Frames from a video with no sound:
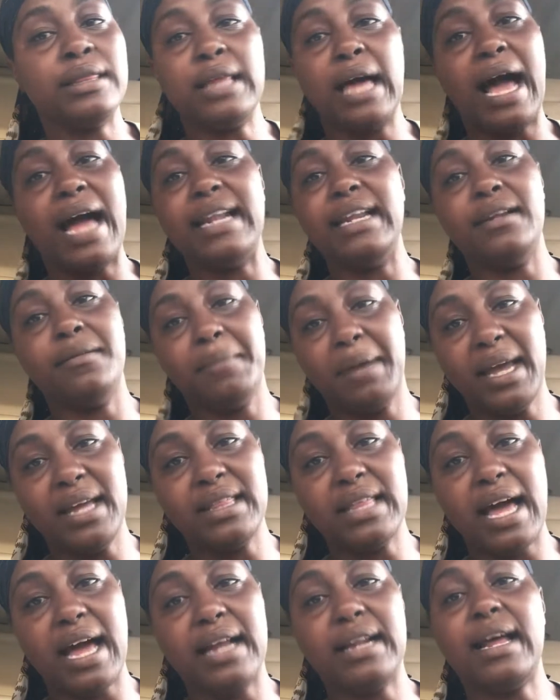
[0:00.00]
I didn't make
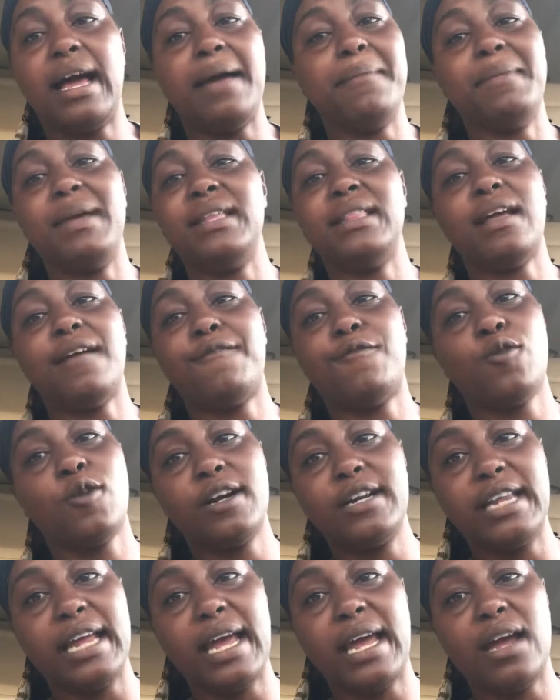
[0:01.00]
that. I made that for a
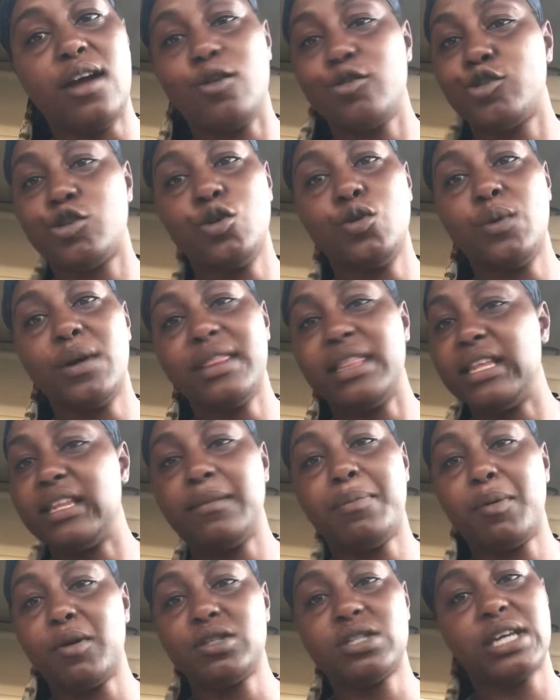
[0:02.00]
day or two, and then the
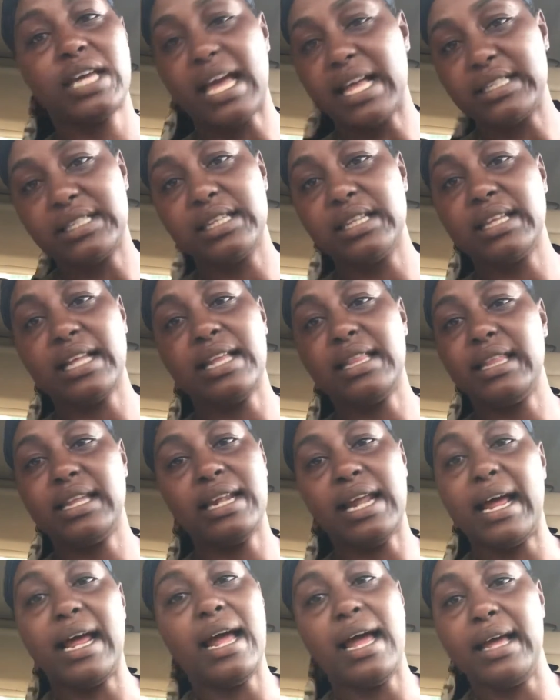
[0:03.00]
person canceled, and
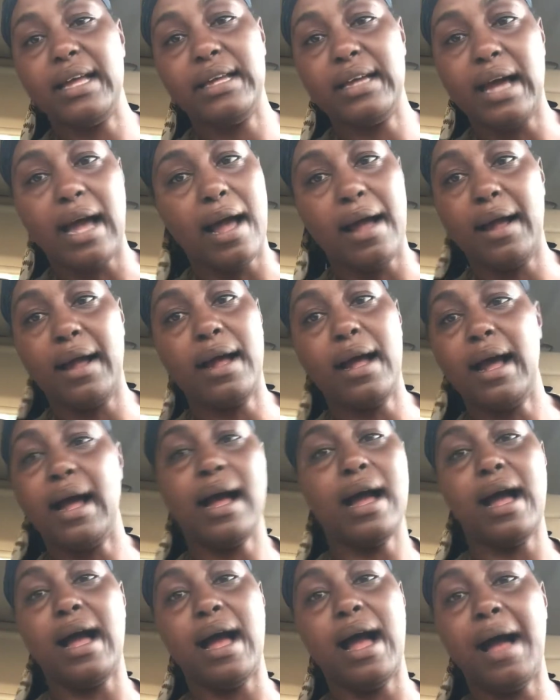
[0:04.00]
then
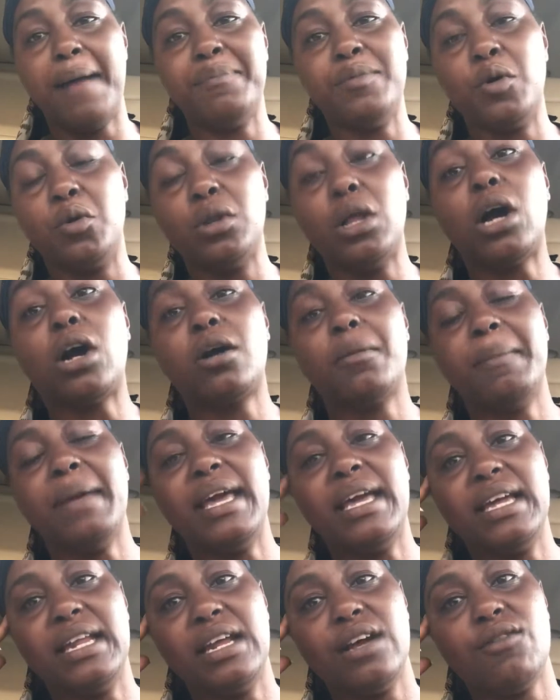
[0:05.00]
I'm no longer
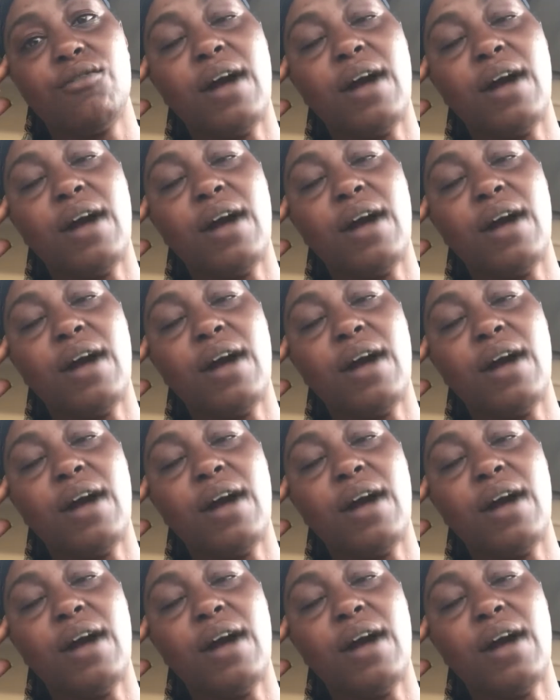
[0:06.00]
making it,